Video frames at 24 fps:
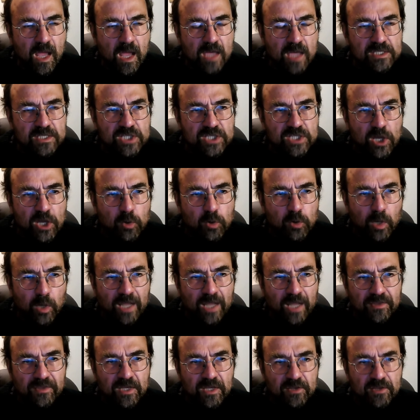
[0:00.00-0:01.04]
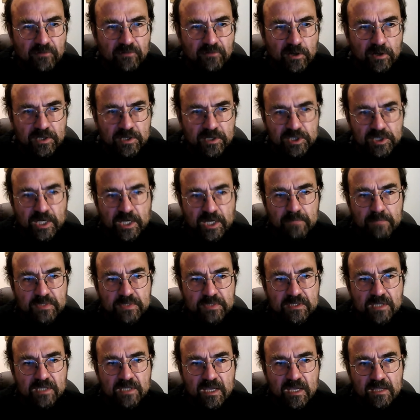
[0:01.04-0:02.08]
So, like the other
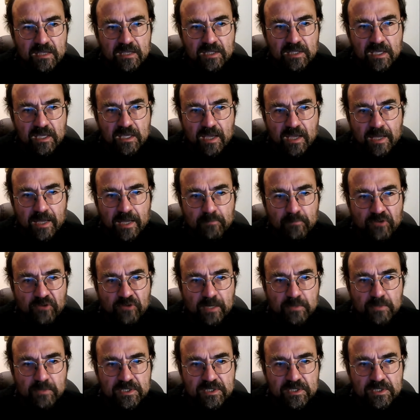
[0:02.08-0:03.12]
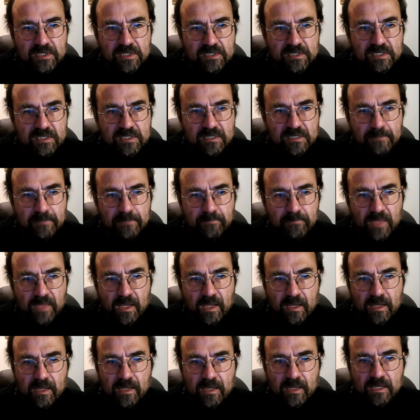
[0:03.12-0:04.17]
archetypes, the anima animus is
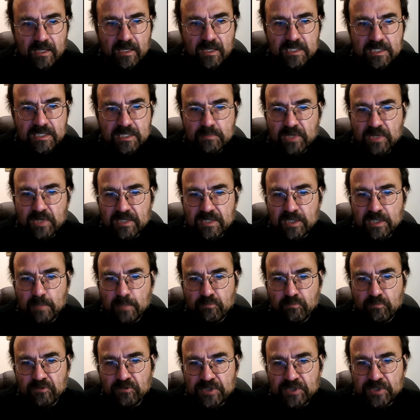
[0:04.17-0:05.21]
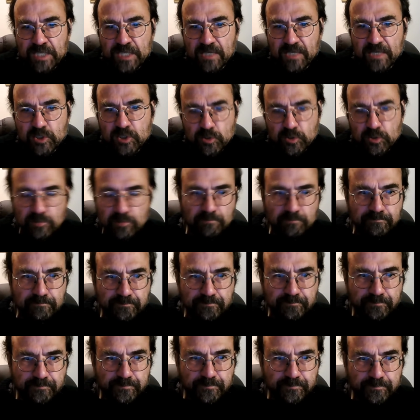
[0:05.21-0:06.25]
subject to projection.
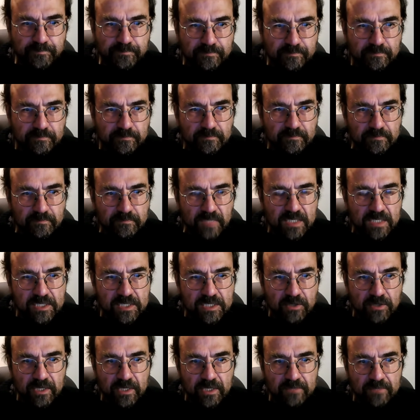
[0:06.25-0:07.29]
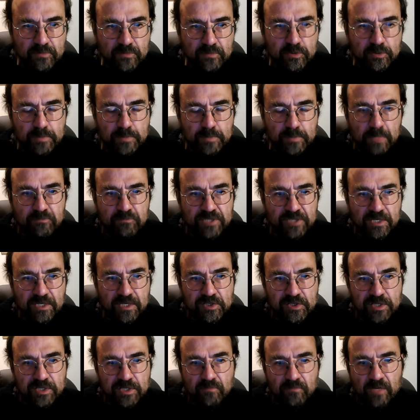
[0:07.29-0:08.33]
So again, I've talked about
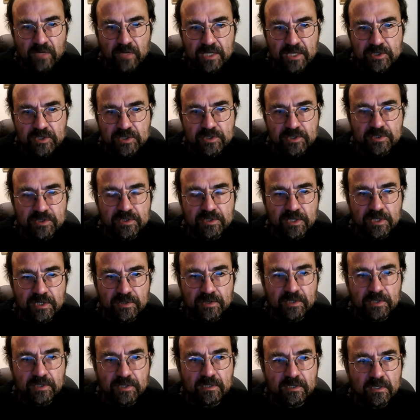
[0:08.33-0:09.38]
projection in relation to the other